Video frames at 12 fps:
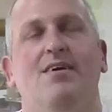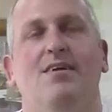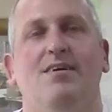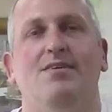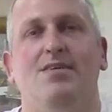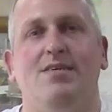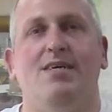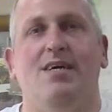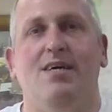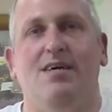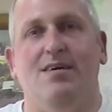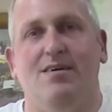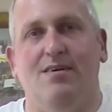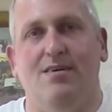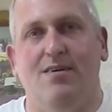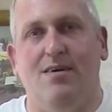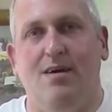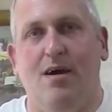like to say
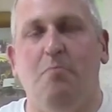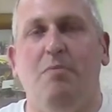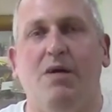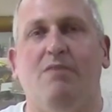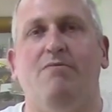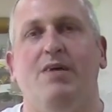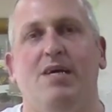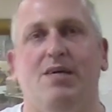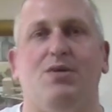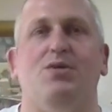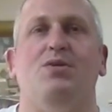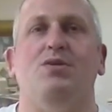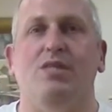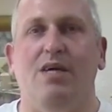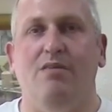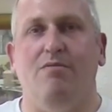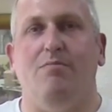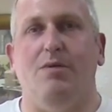a big thanks to
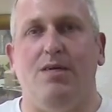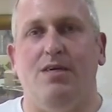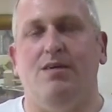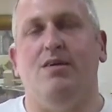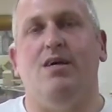everybody.